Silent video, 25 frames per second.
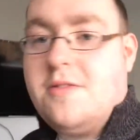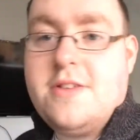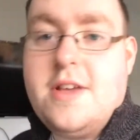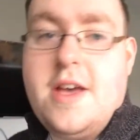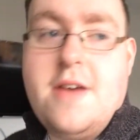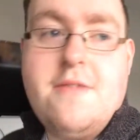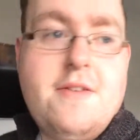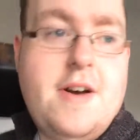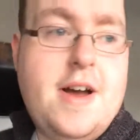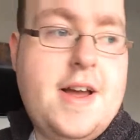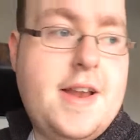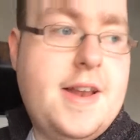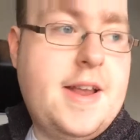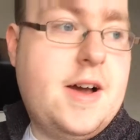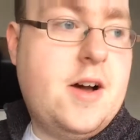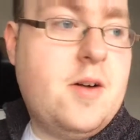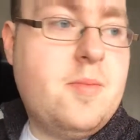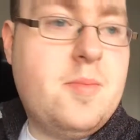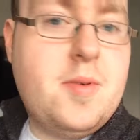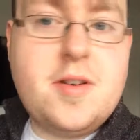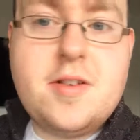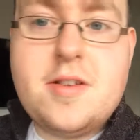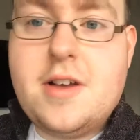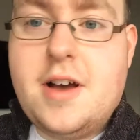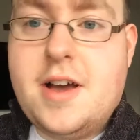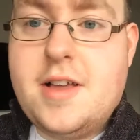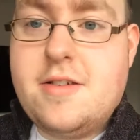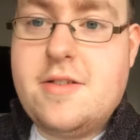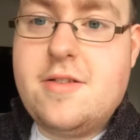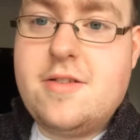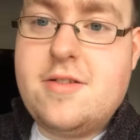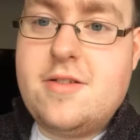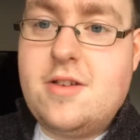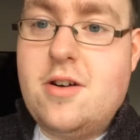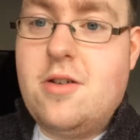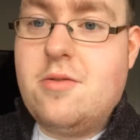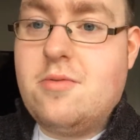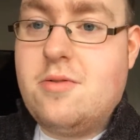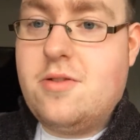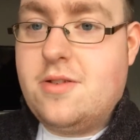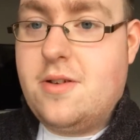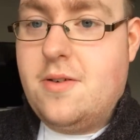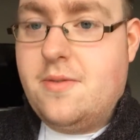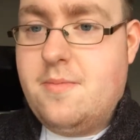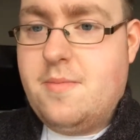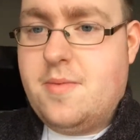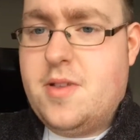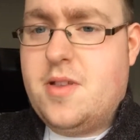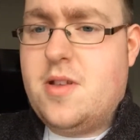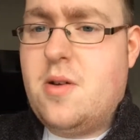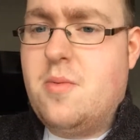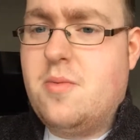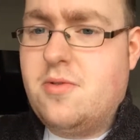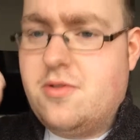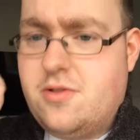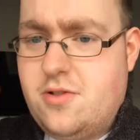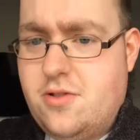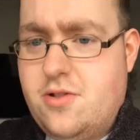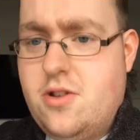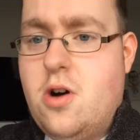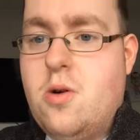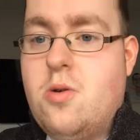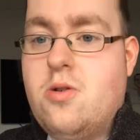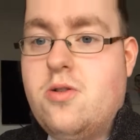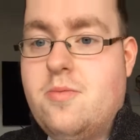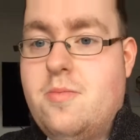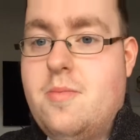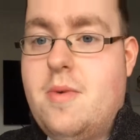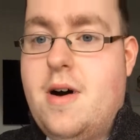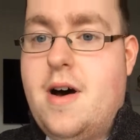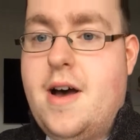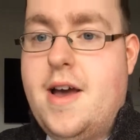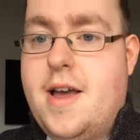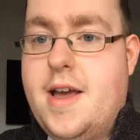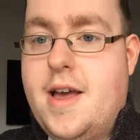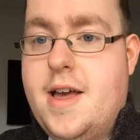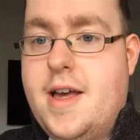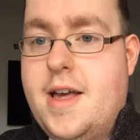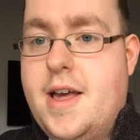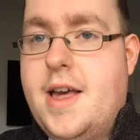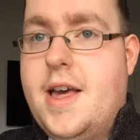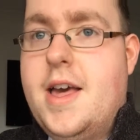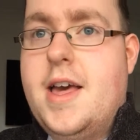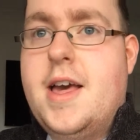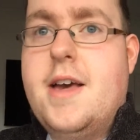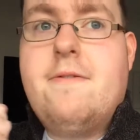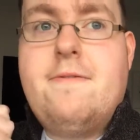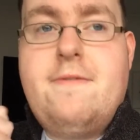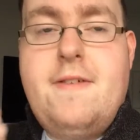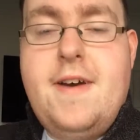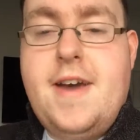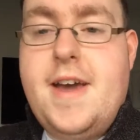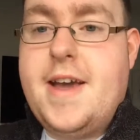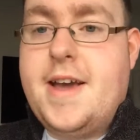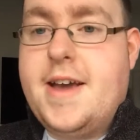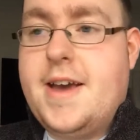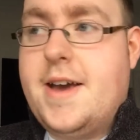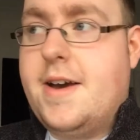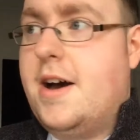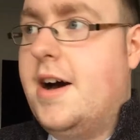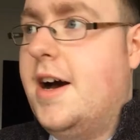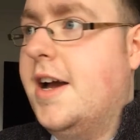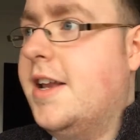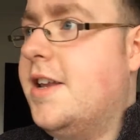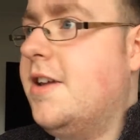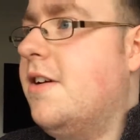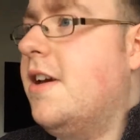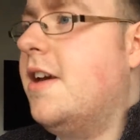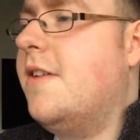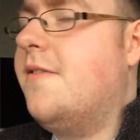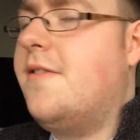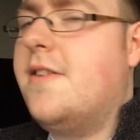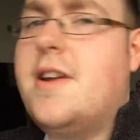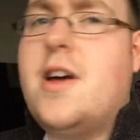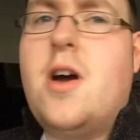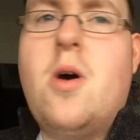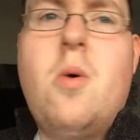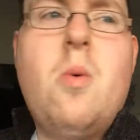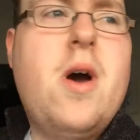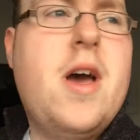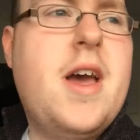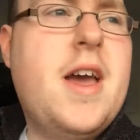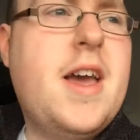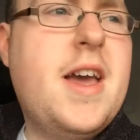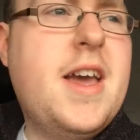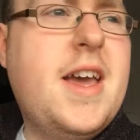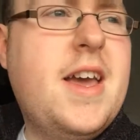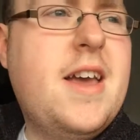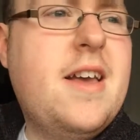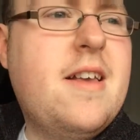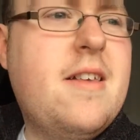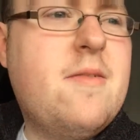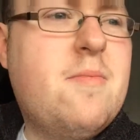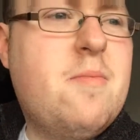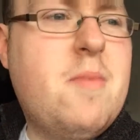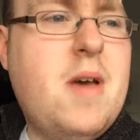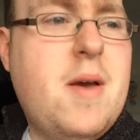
I was saying right now because I just stole some, someone stole my thing. I don't even know where it is.